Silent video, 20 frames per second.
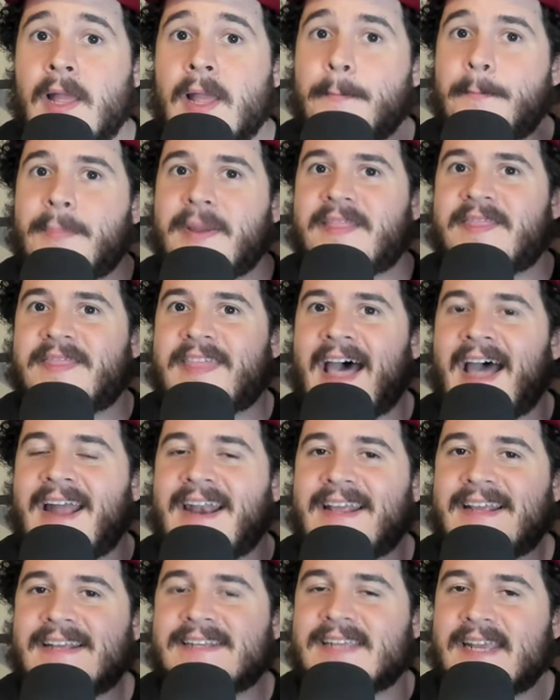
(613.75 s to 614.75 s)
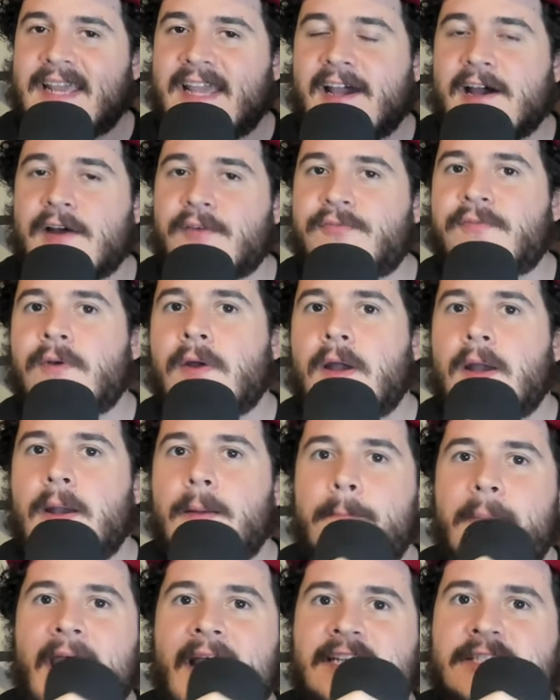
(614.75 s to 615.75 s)
but that is if
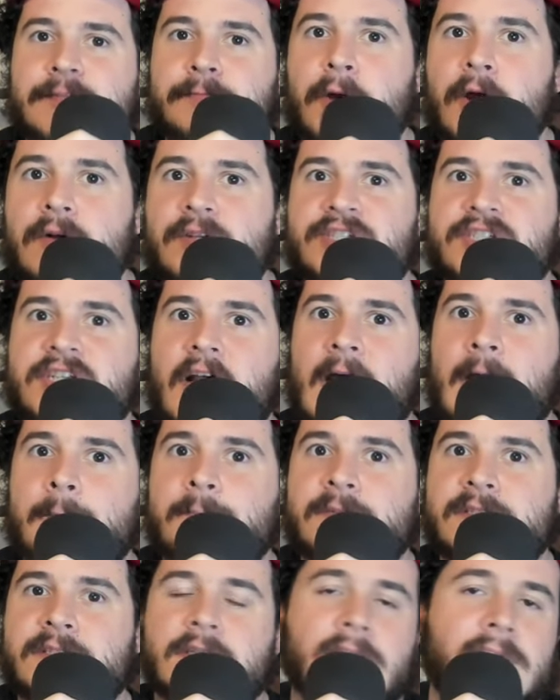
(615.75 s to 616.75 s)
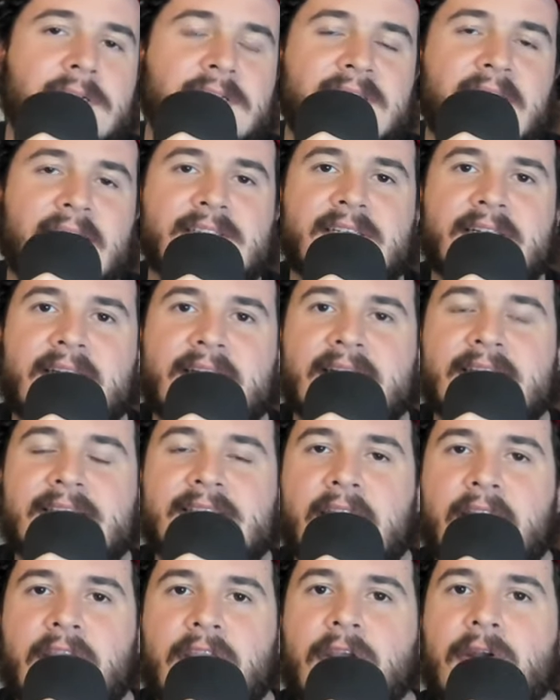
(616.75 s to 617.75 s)
Bass Pro Shops doesn't
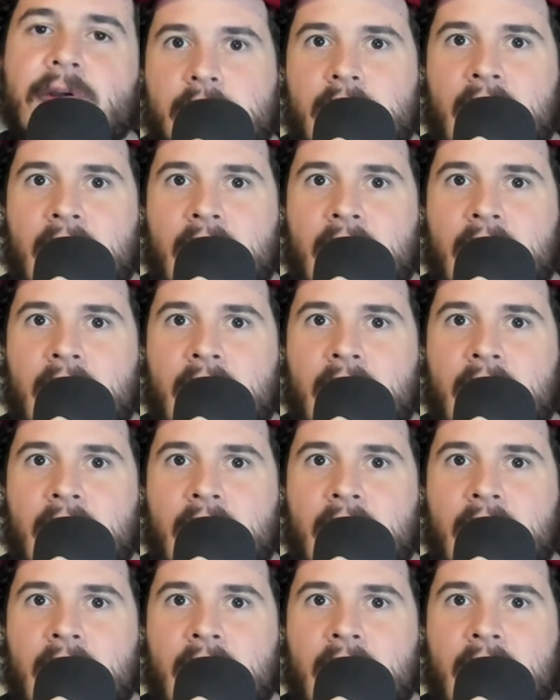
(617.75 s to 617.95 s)
continue.